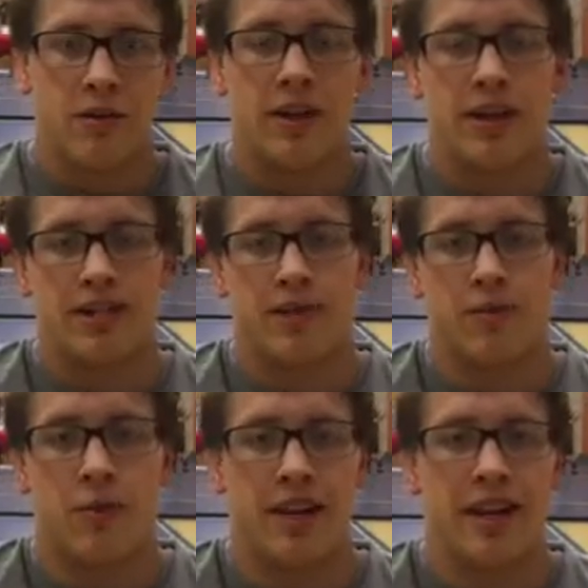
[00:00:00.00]
realize they
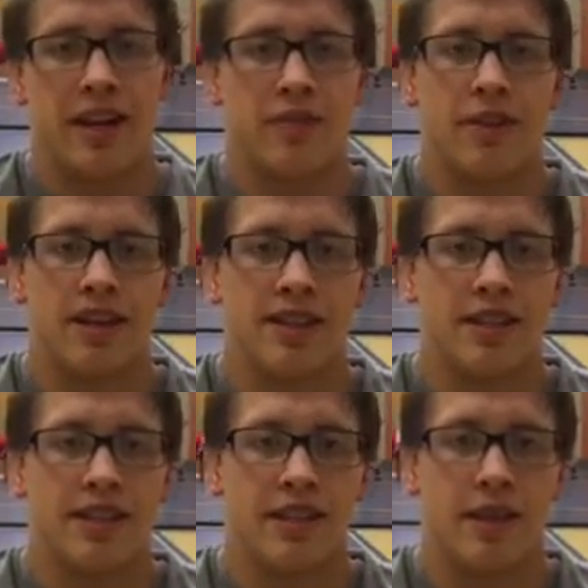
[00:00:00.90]
want to get into
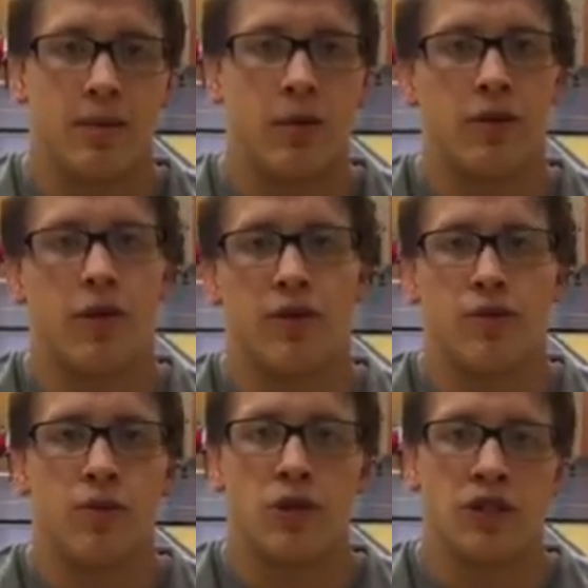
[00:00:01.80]
wrestling, they work hard
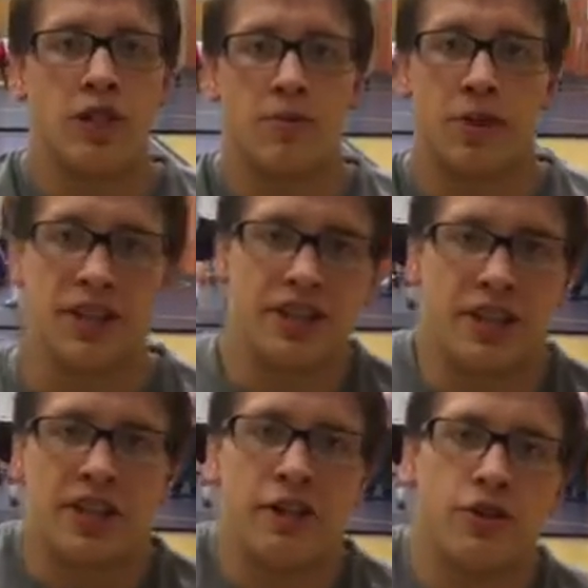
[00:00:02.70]
for one summer. You can see
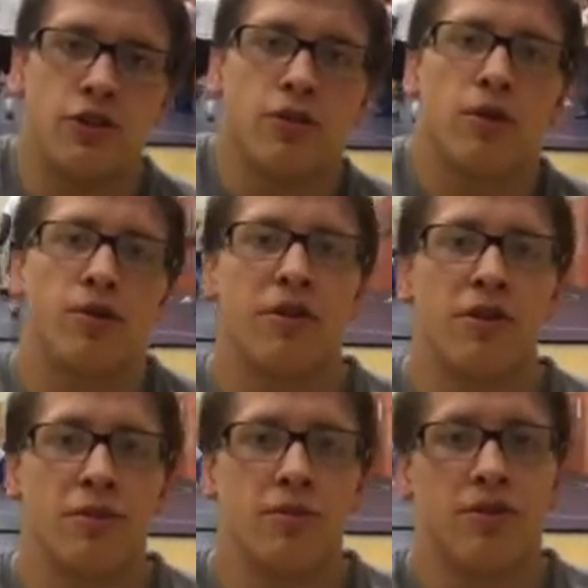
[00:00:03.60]
huge growth in
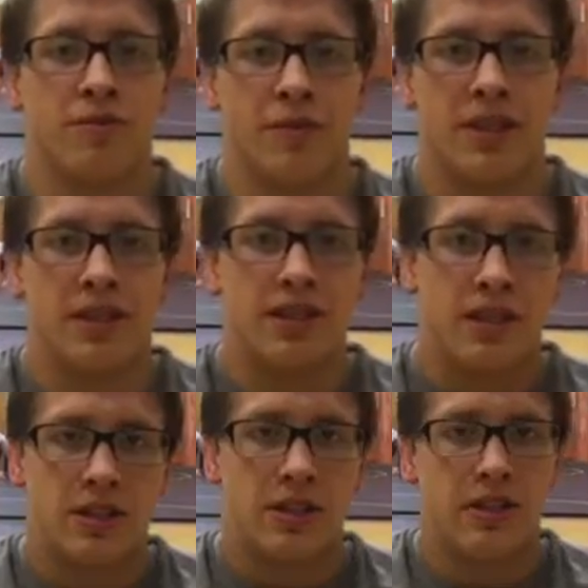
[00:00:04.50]
their improvement.
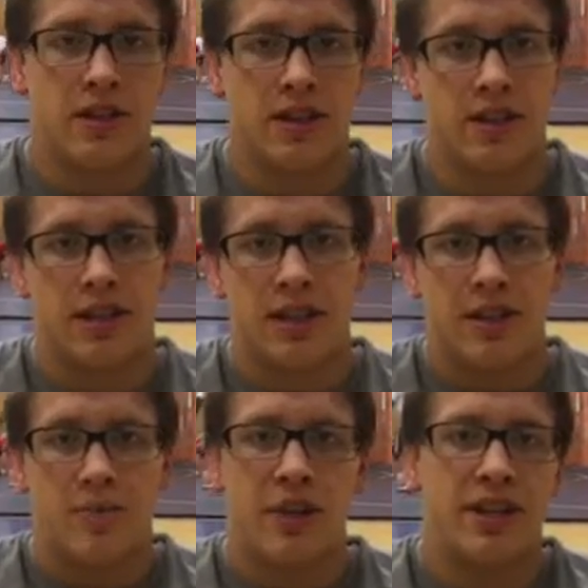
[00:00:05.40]
So
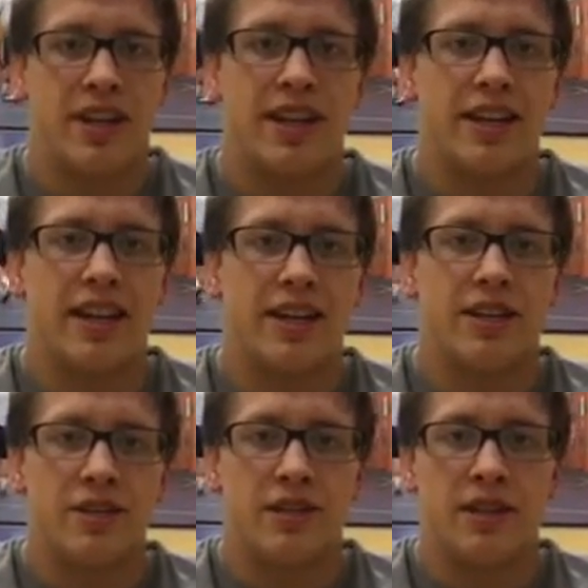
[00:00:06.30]
being
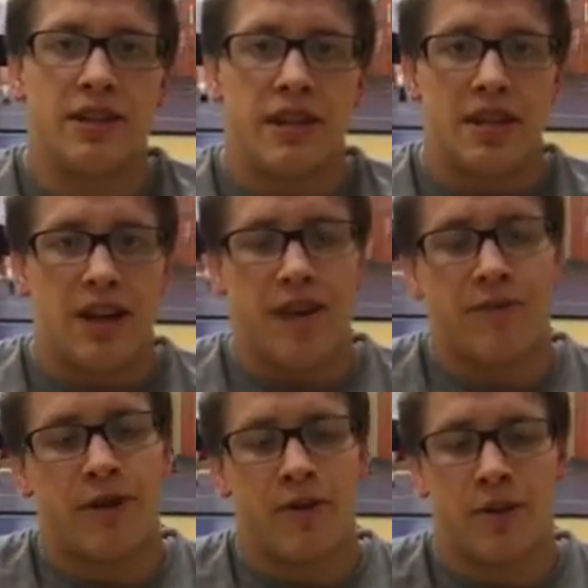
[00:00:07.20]
dedicated to it,
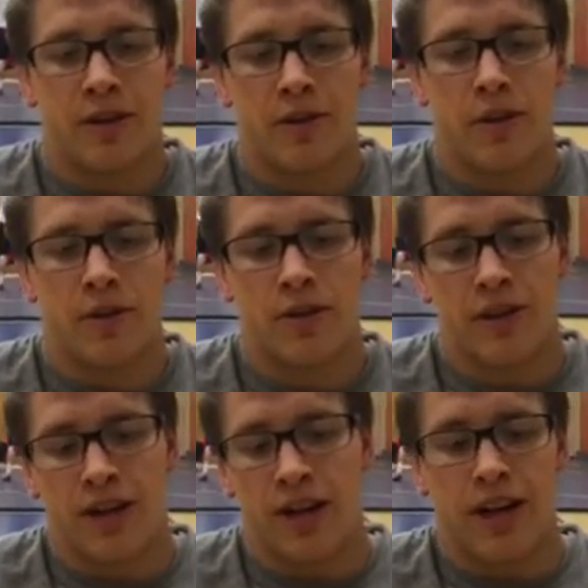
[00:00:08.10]
I've felt my growth,
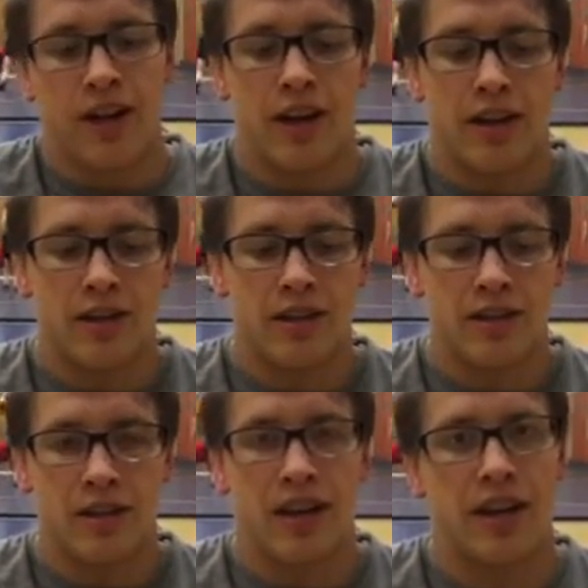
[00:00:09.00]
and I
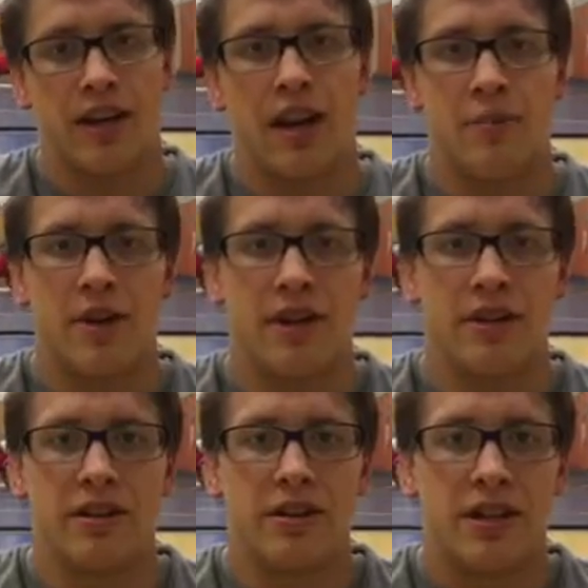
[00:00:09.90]
gotten a lot
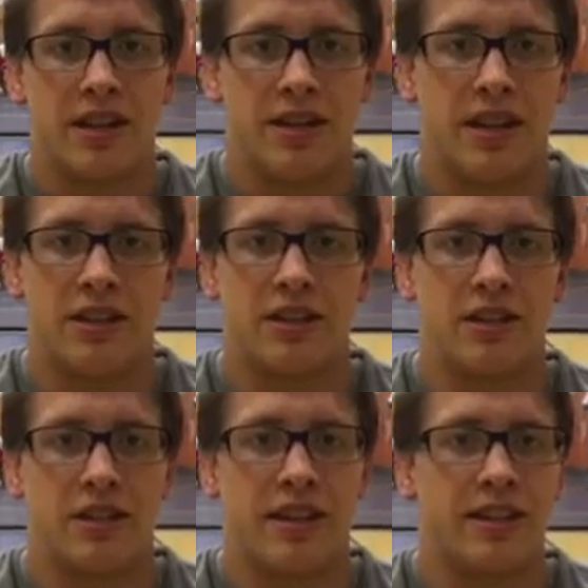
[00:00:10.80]
better, and I just
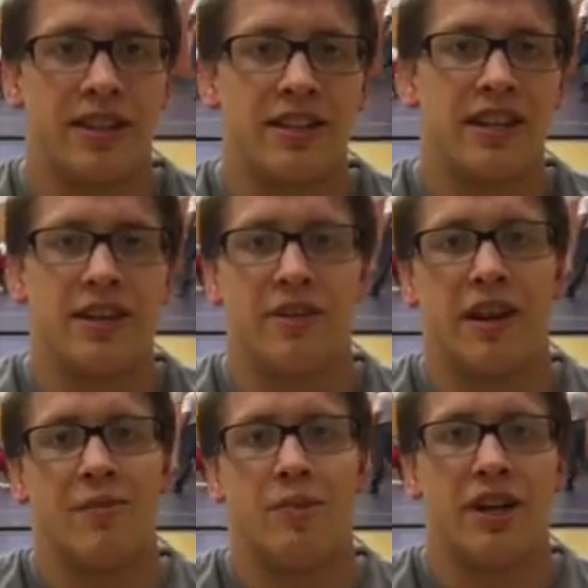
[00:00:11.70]
like to continue
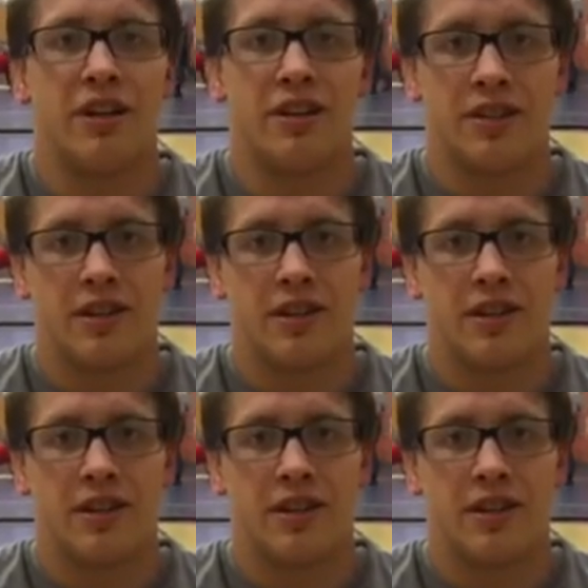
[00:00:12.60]
getting better.